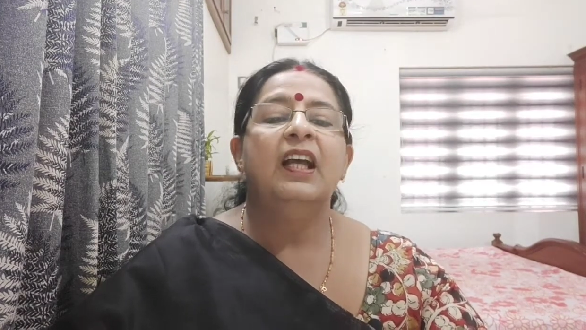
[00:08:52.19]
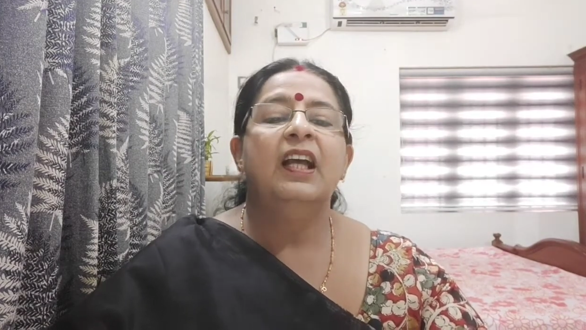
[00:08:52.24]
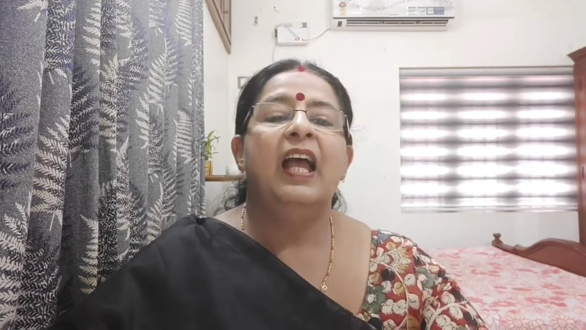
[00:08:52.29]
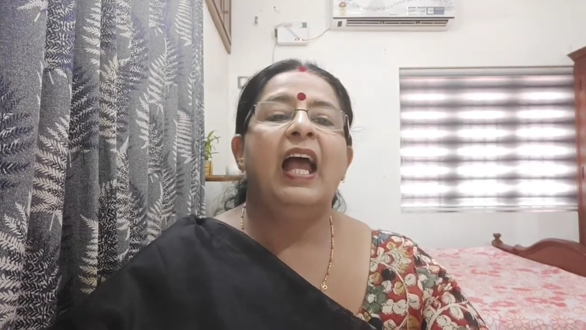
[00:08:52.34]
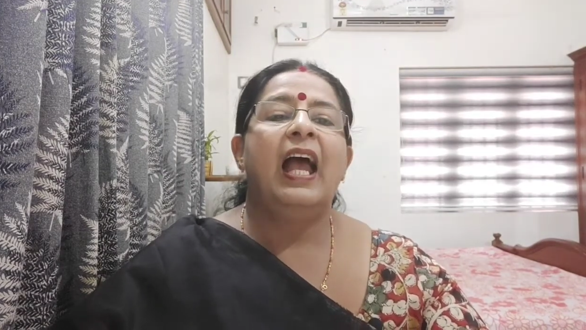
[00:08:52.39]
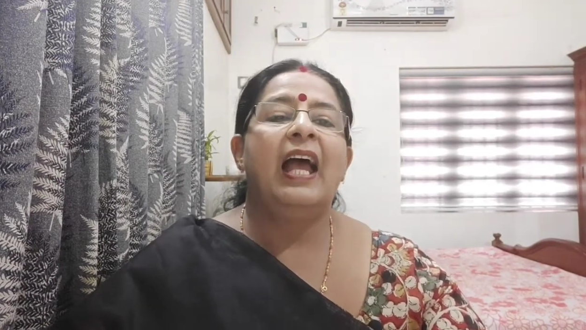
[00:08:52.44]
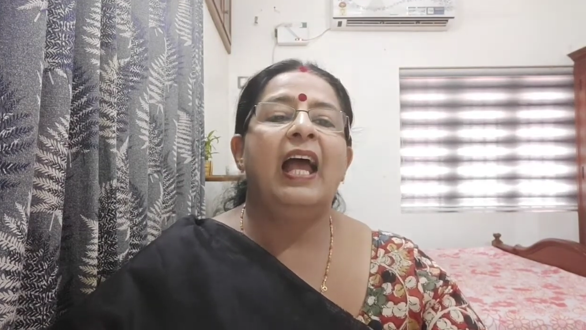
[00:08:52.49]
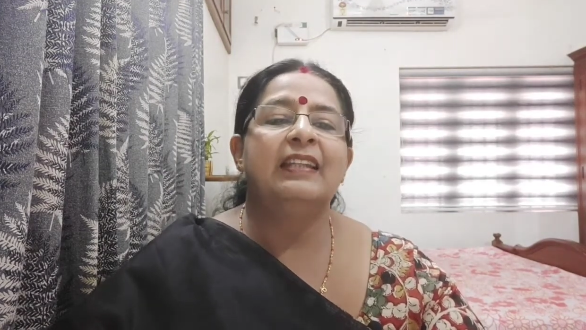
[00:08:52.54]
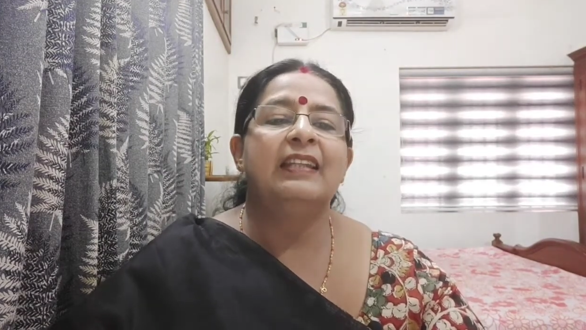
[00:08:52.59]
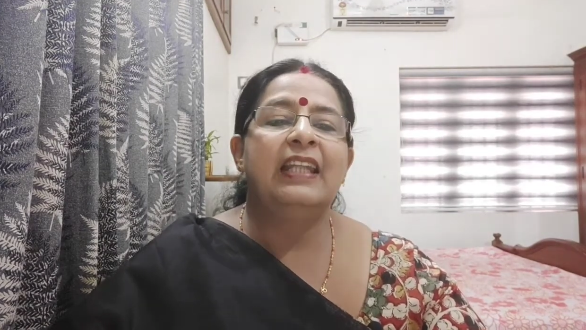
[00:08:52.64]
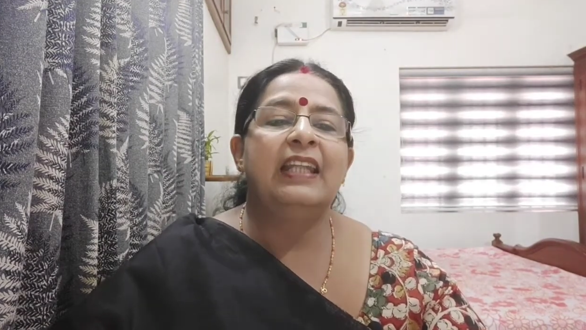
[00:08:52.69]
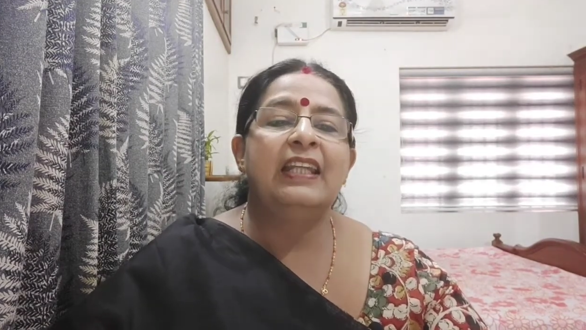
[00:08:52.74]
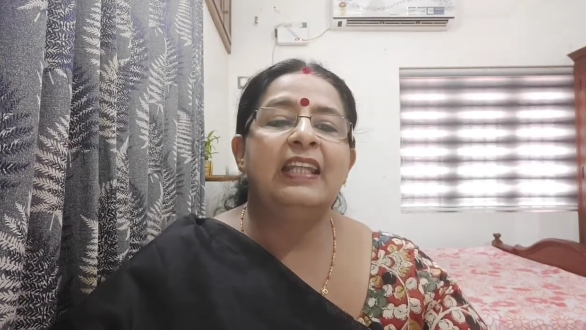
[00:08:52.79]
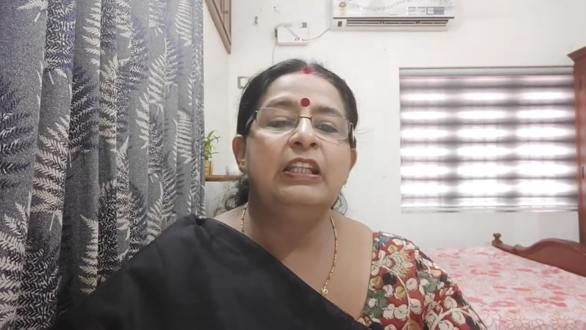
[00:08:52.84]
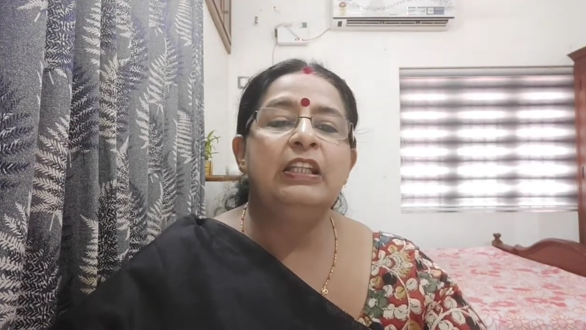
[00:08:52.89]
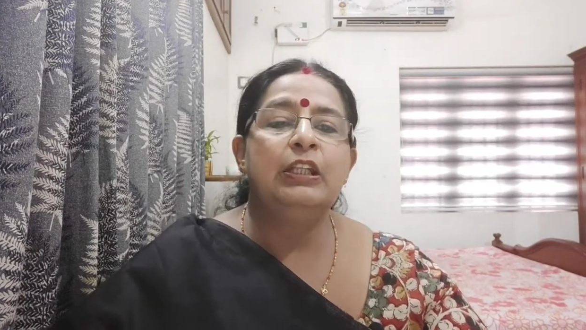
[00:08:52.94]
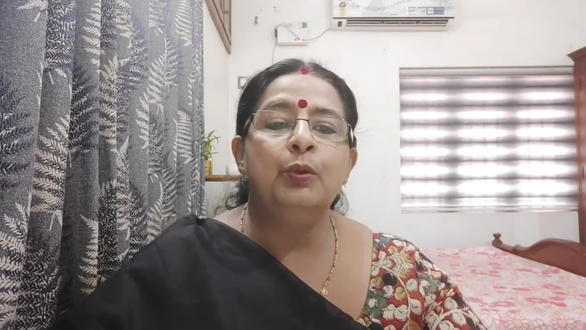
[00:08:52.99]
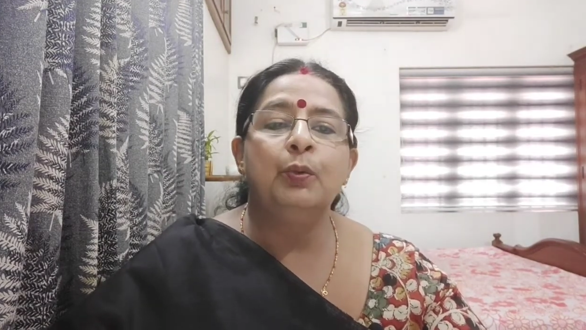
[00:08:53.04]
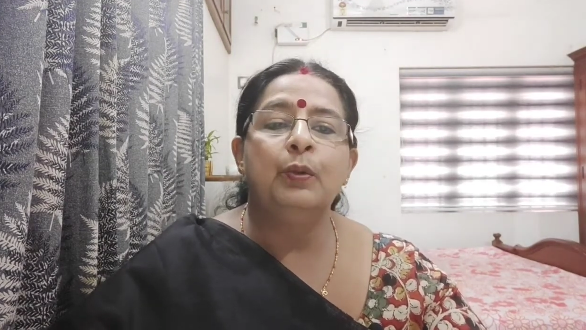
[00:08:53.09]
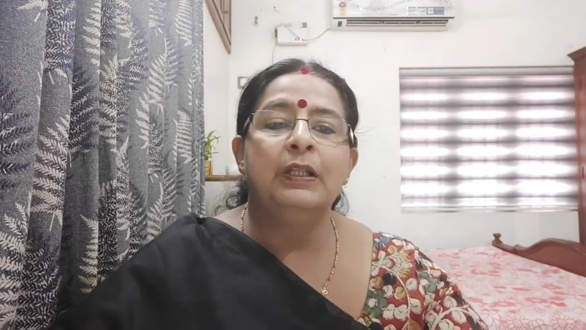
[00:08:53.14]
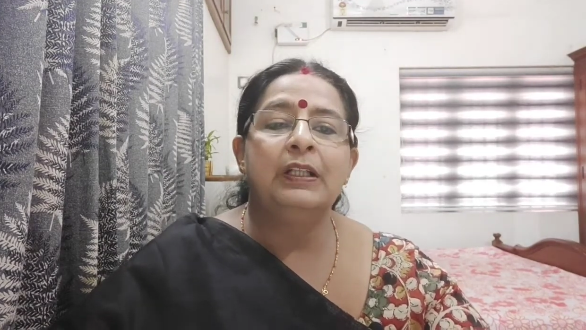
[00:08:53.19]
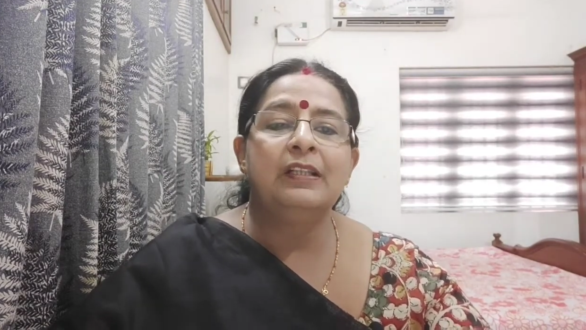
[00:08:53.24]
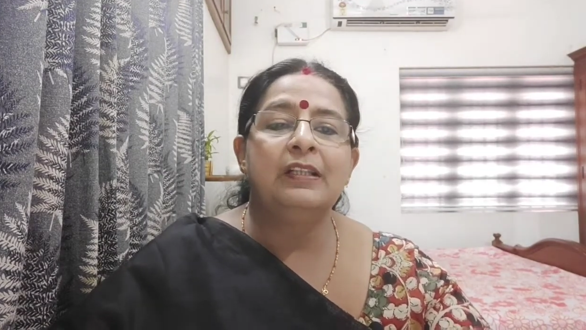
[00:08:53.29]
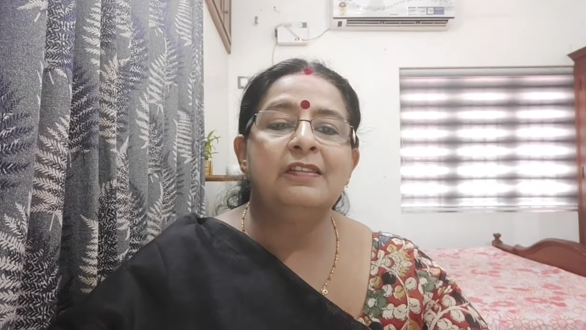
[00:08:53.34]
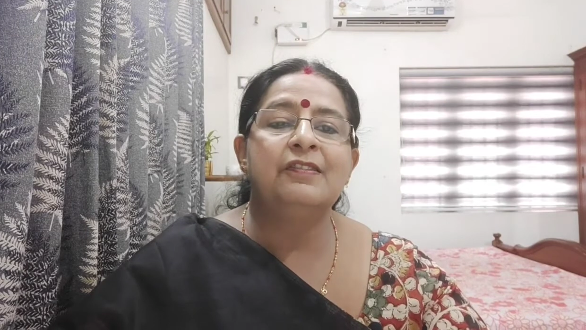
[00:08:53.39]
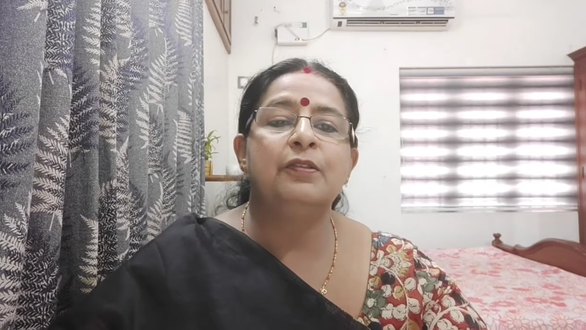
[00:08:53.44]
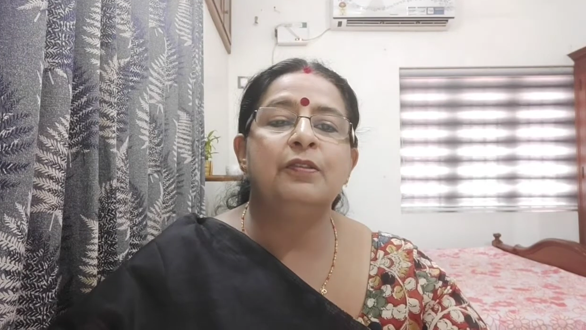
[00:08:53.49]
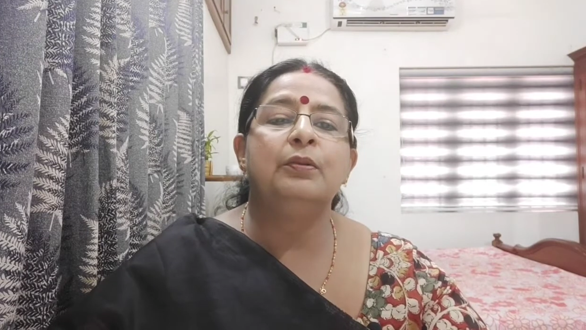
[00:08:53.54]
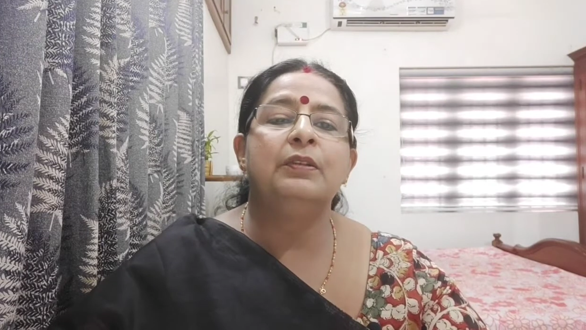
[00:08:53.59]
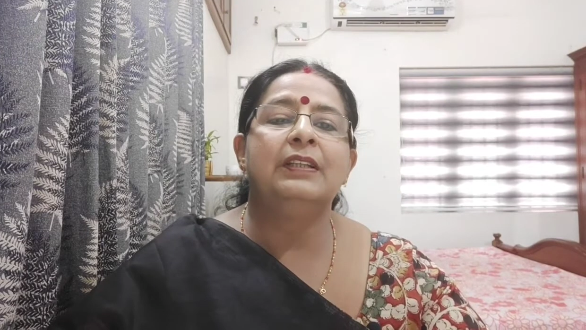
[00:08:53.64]
And then you
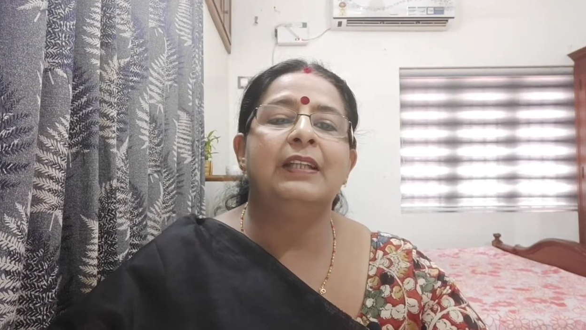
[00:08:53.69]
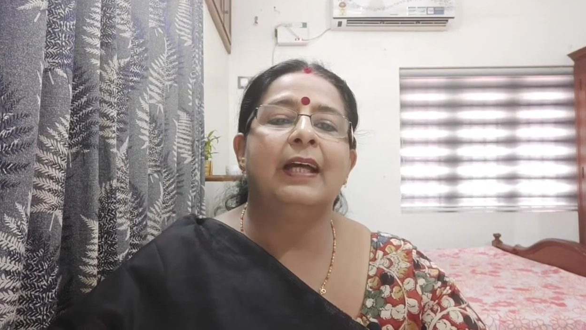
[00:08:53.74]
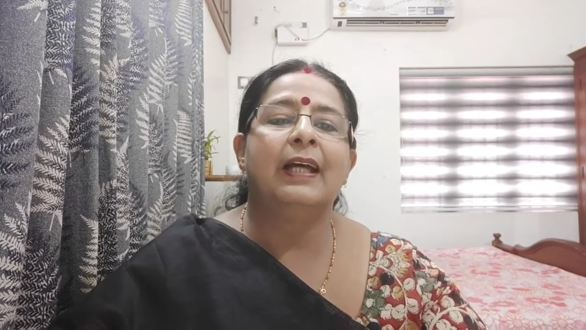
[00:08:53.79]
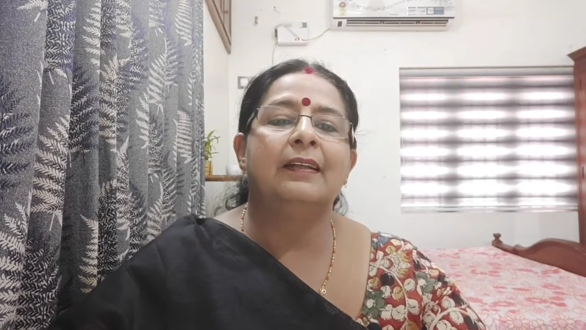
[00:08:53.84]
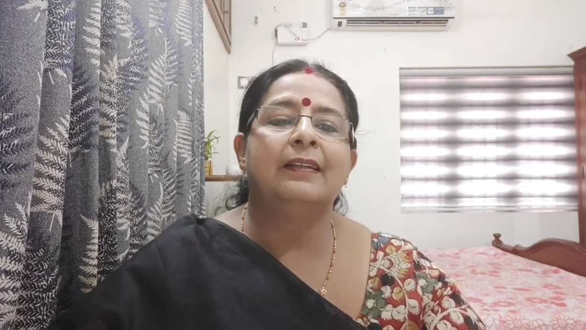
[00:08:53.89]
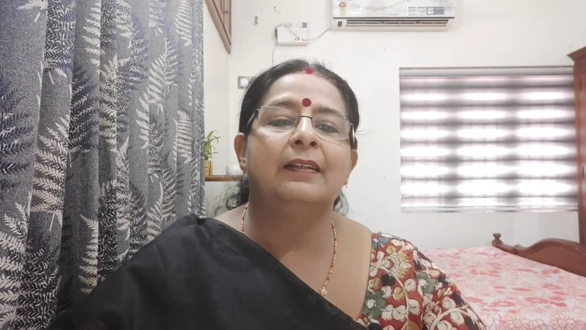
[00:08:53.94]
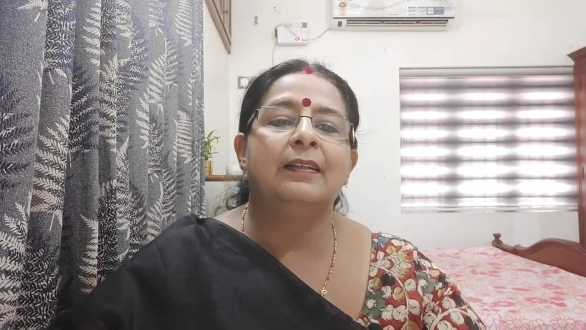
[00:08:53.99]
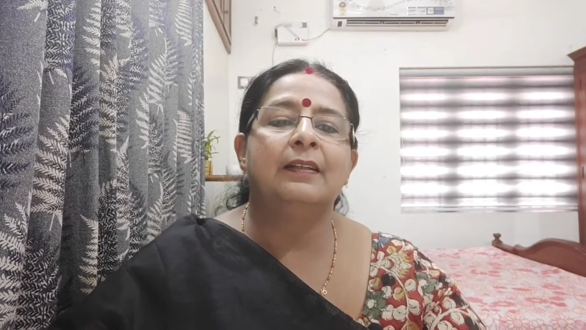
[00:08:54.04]
understood that